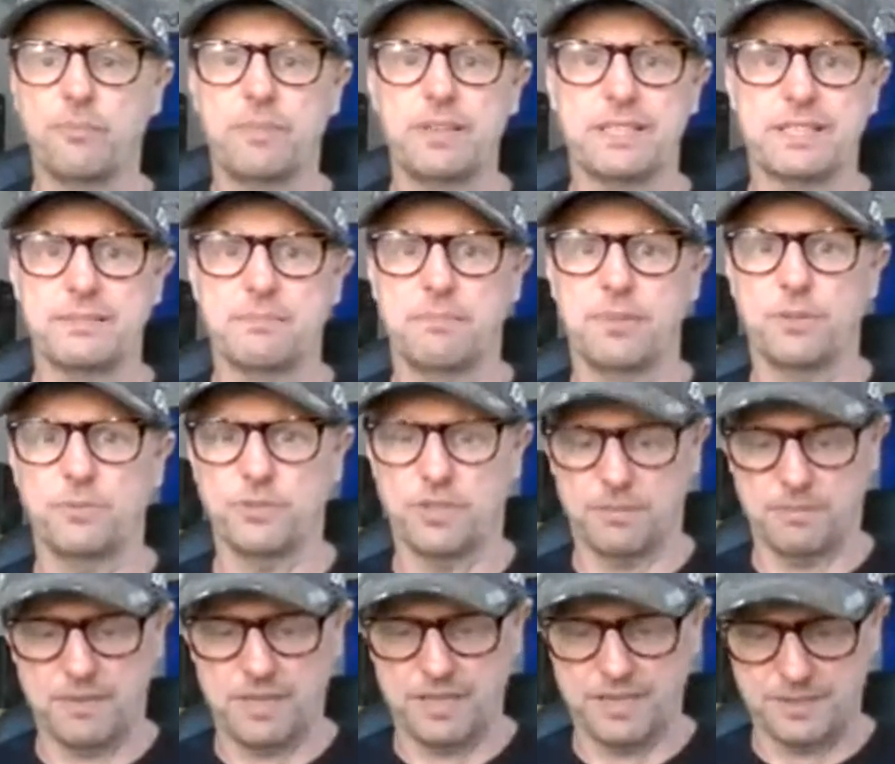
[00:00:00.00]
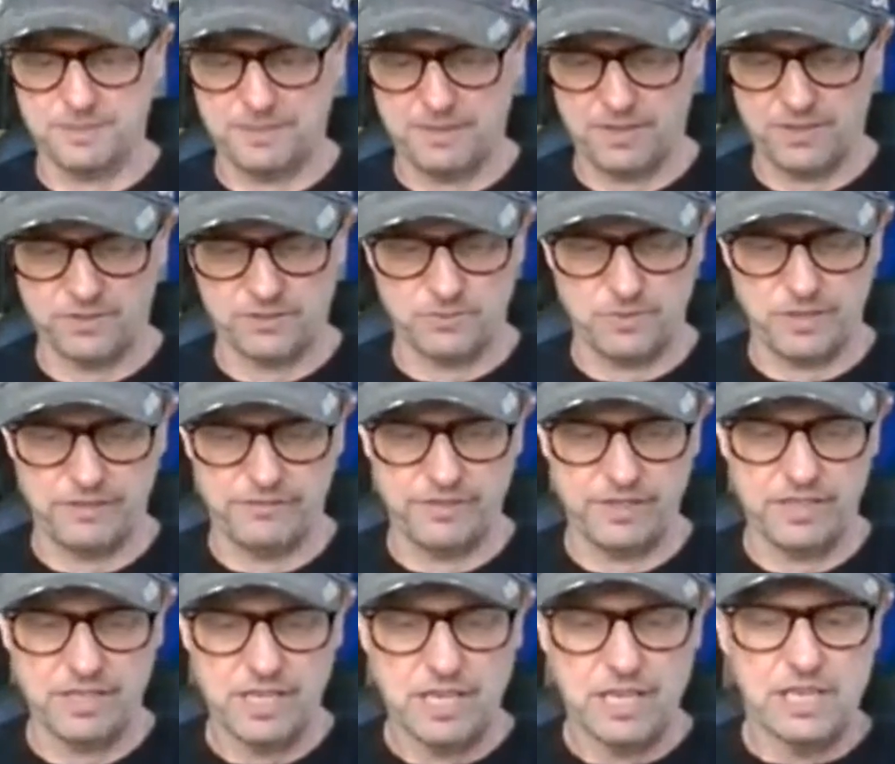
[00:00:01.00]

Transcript: bits and bobs like Mars bars and whatever.